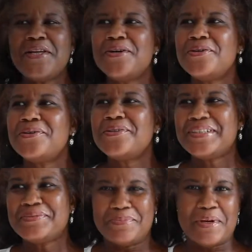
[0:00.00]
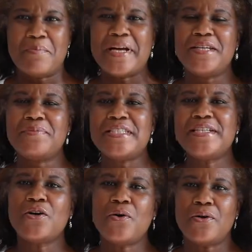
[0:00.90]
Hello, my name
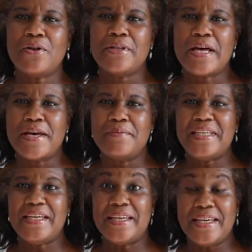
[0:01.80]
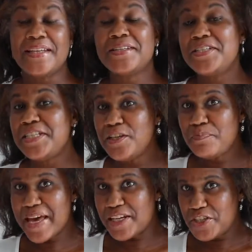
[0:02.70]
is Nicole. I'm the English
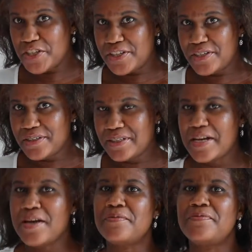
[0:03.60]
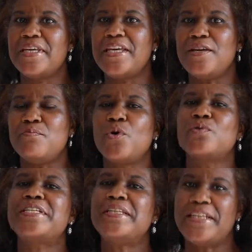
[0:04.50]
team manager of the
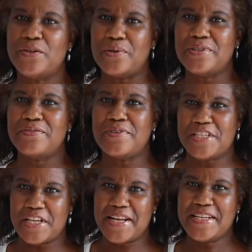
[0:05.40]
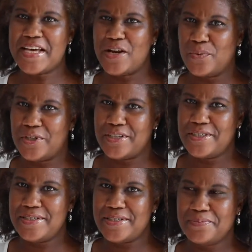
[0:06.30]
multilingual division at
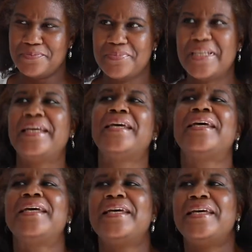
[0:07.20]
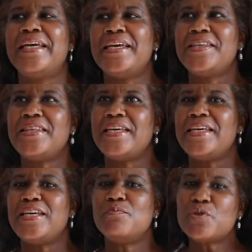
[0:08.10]
DataWords. In
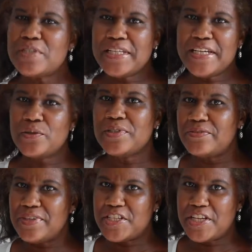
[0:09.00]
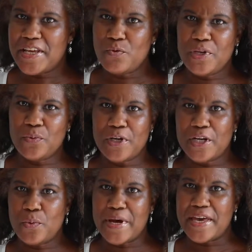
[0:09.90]
the multilingual division, we
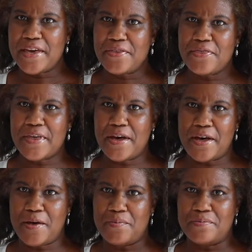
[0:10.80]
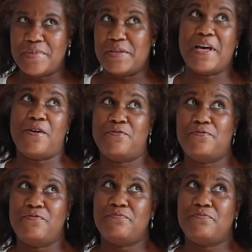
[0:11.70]
work with um, about